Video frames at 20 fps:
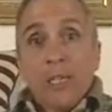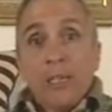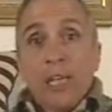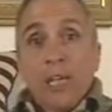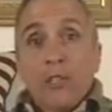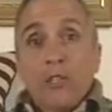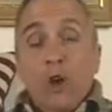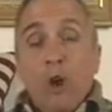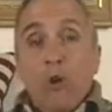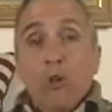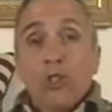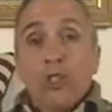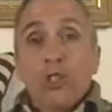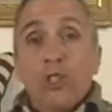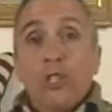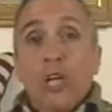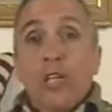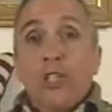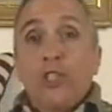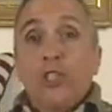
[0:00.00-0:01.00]
They
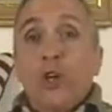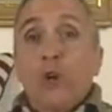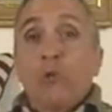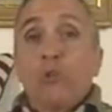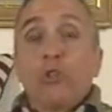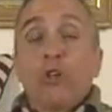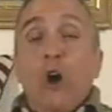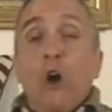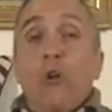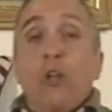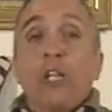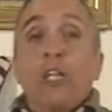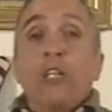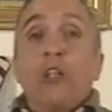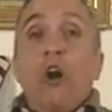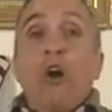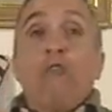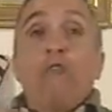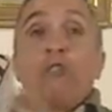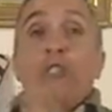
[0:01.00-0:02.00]
show totally
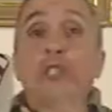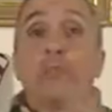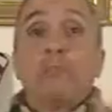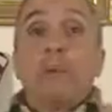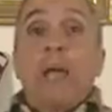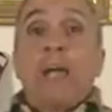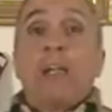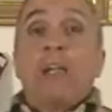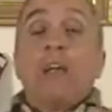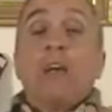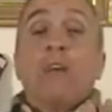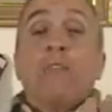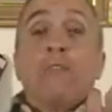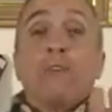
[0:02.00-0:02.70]
no respect